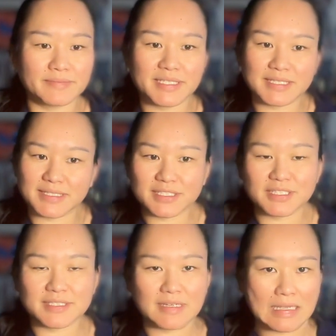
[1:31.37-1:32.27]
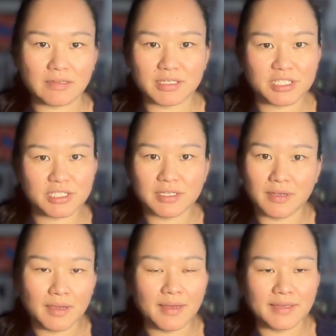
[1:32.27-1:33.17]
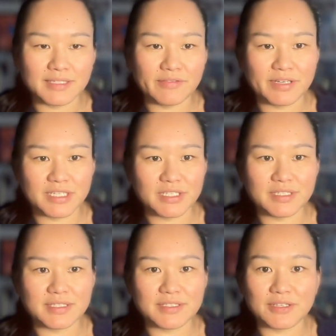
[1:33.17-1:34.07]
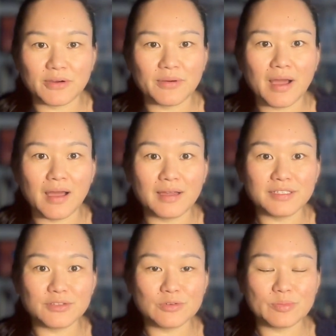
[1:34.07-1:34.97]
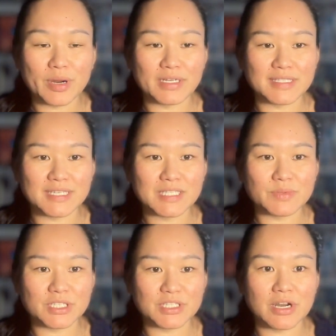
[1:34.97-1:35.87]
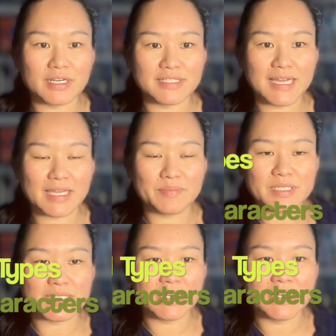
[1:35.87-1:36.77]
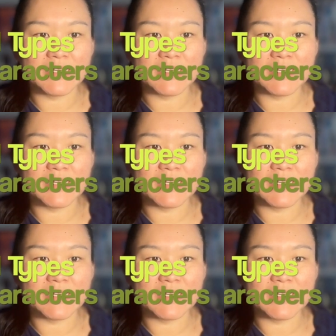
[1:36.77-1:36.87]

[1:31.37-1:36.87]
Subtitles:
Makes sense, just English definitions. So on to part 6, which is card types.